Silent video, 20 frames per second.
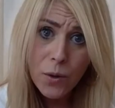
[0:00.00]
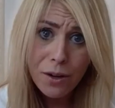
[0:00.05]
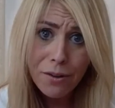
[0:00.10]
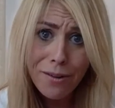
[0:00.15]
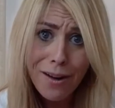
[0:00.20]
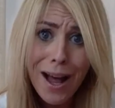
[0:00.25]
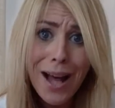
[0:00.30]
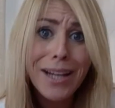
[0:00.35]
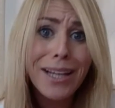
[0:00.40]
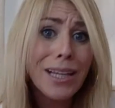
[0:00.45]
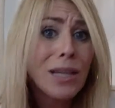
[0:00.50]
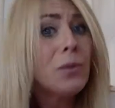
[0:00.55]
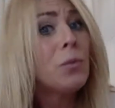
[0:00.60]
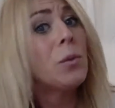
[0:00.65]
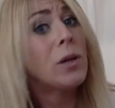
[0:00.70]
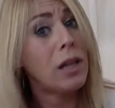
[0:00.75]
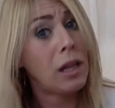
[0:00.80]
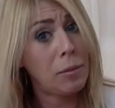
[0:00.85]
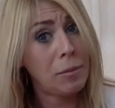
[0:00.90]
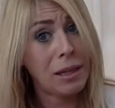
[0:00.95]
it or not, he
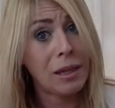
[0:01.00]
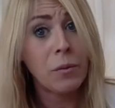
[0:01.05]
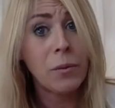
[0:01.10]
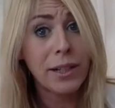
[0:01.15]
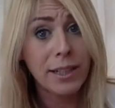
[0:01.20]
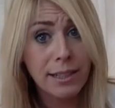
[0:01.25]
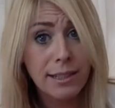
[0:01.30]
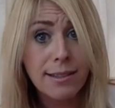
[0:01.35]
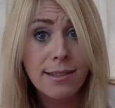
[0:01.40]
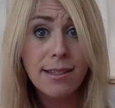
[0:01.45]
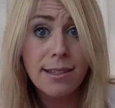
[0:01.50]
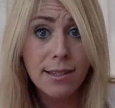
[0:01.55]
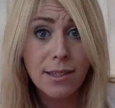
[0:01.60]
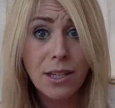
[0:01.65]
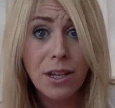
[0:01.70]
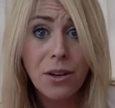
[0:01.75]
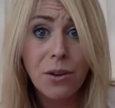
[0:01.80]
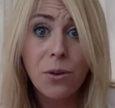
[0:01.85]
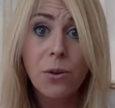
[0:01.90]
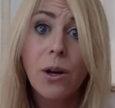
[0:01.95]
will be when he sees
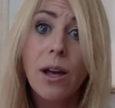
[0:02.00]
you.